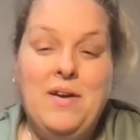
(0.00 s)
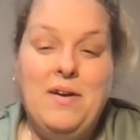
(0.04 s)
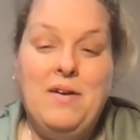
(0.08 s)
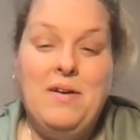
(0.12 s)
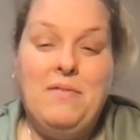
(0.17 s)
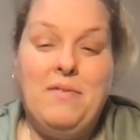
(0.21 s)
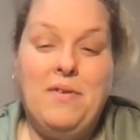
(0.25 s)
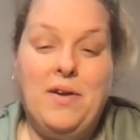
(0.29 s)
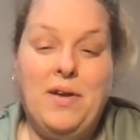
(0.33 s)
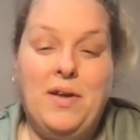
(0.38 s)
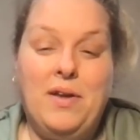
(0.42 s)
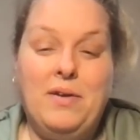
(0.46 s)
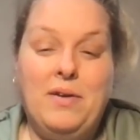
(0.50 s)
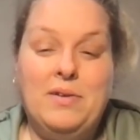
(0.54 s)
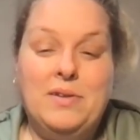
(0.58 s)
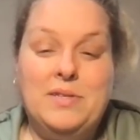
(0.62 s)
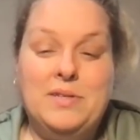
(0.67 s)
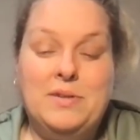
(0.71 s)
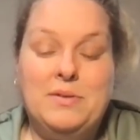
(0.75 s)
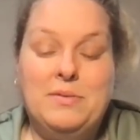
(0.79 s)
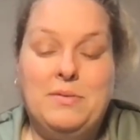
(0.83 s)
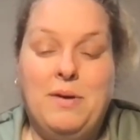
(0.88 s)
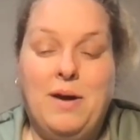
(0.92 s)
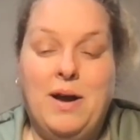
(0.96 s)
for you
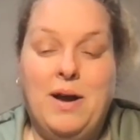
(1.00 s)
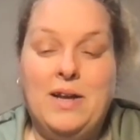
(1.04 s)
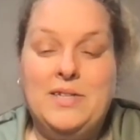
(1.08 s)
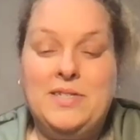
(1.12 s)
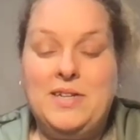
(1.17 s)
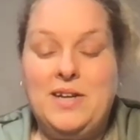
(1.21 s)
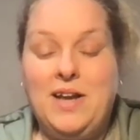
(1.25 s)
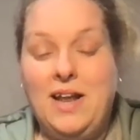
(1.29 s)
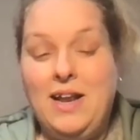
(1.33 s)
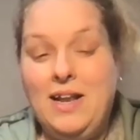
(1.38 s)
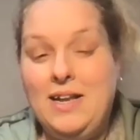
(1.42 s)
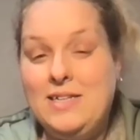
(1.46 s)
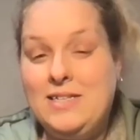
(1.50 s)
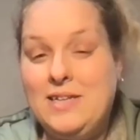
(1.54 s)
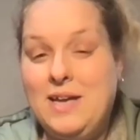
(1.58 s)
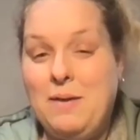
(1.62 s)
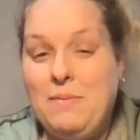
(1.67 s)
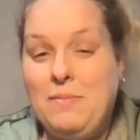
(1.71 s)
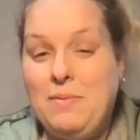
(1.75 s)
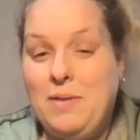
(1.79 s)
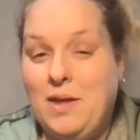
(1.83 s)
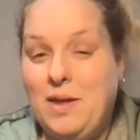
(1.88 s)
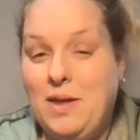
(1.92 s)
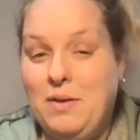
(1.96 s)
to watch at any
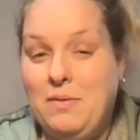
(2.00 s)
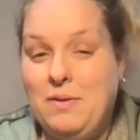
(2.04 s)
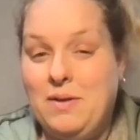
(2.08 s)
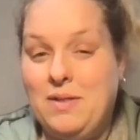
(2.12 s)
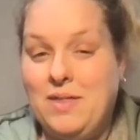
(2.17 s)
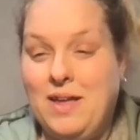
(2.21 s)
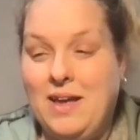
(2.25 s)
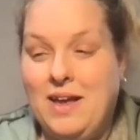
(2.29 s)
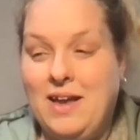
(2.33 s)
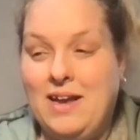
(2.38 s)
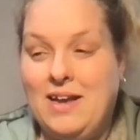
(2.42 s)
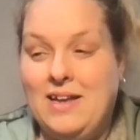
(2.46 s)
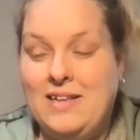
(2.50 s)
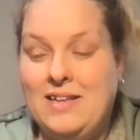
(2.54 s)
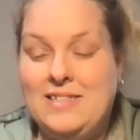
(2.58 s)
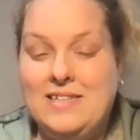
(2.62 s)
time that you would like